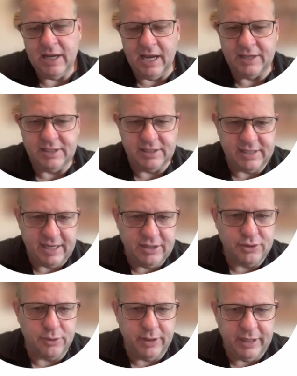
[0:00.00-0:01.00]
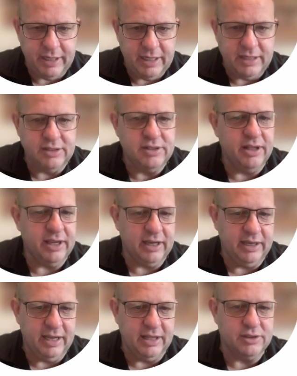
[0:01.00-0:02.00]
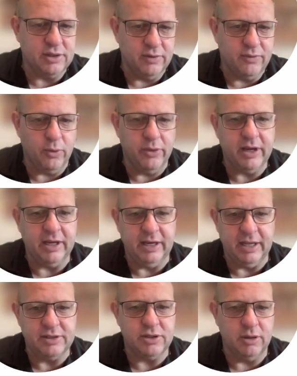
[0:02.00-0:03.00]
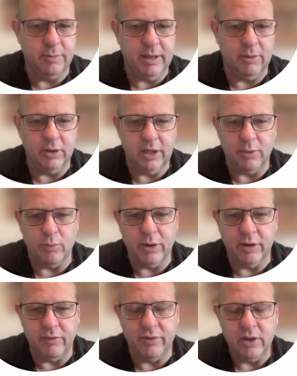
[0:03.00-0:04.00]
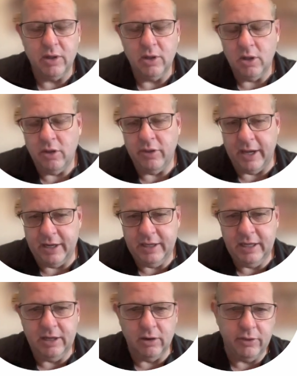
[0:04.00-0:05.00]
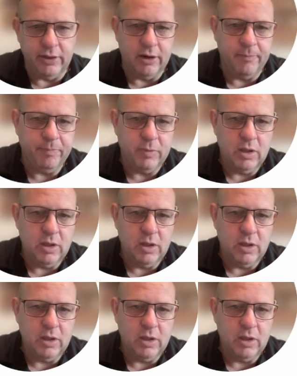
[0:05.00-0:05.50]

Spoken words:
as it's entering into the condenser for the condenser to be able to get rid of that heat on there.